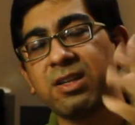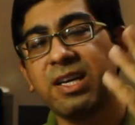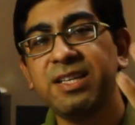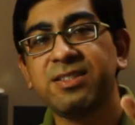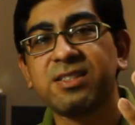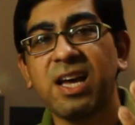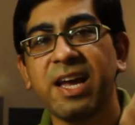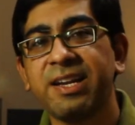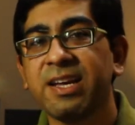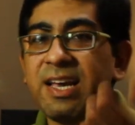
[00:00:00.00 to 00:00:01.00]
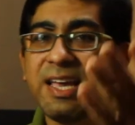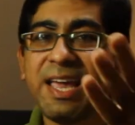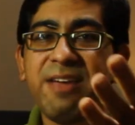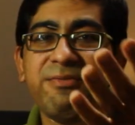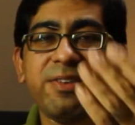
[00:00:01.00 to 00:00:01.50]
inside
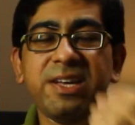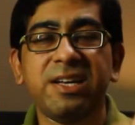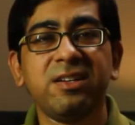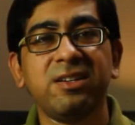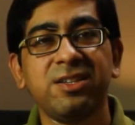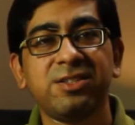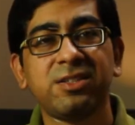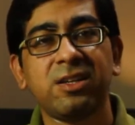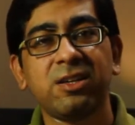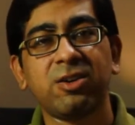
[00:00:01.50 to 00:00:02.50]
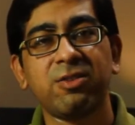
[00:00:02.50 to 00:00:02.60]
every digital